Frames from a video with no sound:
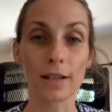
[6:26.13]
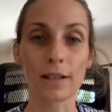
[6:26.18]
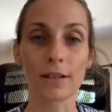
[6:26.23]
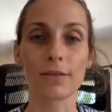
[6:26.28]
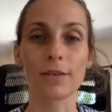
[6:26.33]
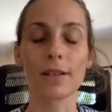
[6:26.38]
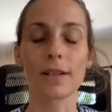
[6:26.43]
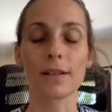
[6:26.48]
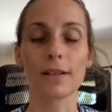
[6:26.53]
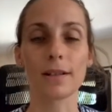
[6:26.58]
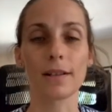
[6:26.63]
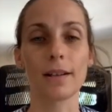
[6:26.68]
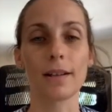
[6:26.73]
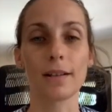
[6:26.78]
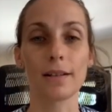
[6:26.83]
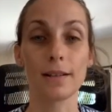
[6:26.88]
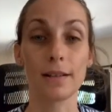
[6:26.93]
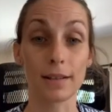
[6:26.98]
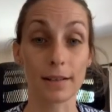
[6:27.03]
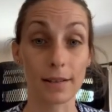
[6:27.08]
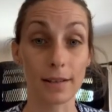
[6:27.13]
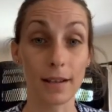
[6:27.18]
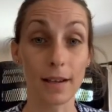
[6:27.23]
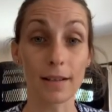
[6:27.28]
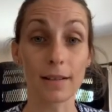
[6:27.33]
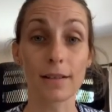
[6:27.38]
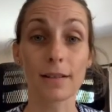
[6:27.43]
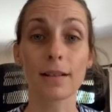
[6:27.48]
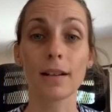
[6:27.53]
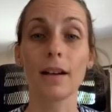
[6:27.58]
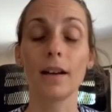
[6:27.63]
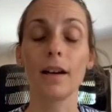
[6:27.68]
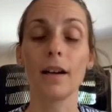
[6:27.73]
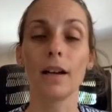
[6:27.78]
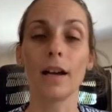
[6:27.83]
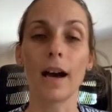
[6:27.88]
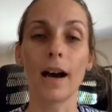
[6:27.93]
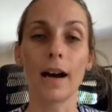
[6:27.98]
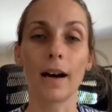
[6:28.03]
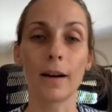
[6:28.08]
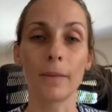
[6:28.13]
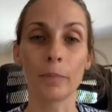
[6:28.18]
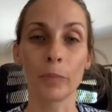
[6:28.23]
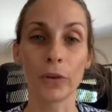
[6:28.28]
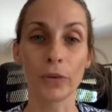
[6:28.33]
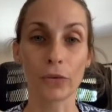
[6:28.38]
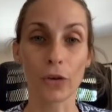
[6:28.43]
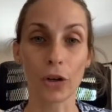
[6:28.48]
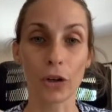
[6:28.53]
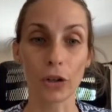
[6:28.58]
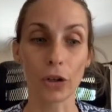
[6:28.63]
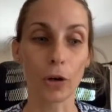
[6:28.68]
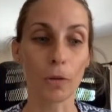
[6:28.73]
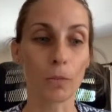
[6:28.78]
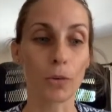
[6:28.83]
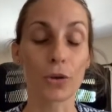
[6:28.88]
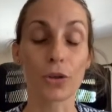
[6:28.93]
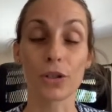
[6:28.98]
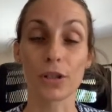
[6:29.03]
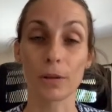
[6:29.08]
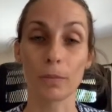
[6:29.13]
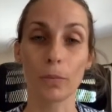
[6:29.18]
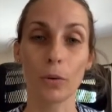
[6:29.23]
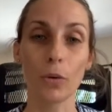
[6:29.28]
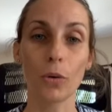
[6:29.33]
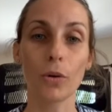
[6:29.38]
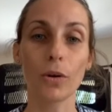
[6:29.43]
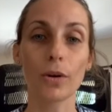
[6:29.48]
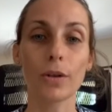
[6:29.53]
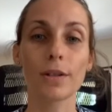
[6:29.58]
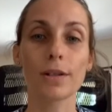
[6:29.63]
of success. You've got a lot more support,